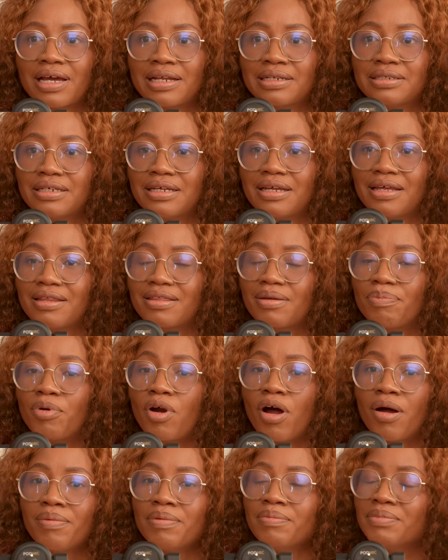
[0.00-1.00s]
that the
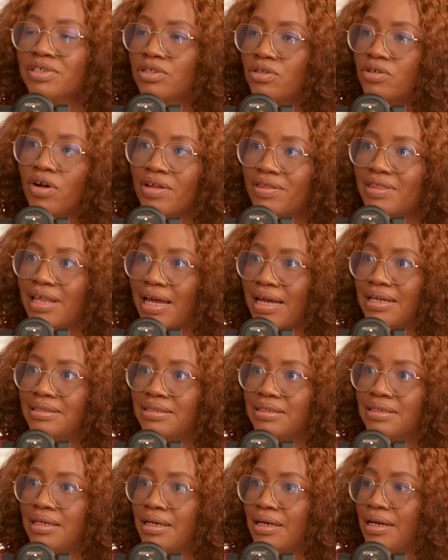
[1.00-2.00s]
problem is not
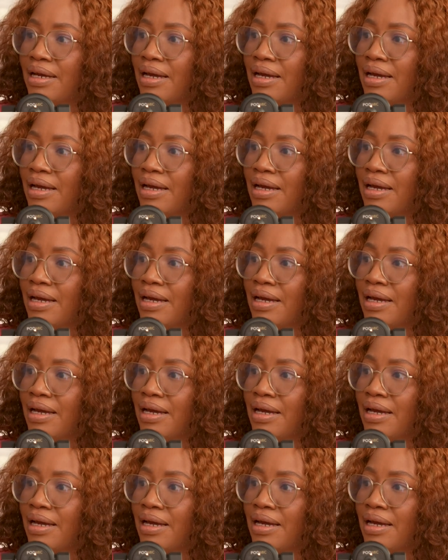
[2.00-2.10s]
that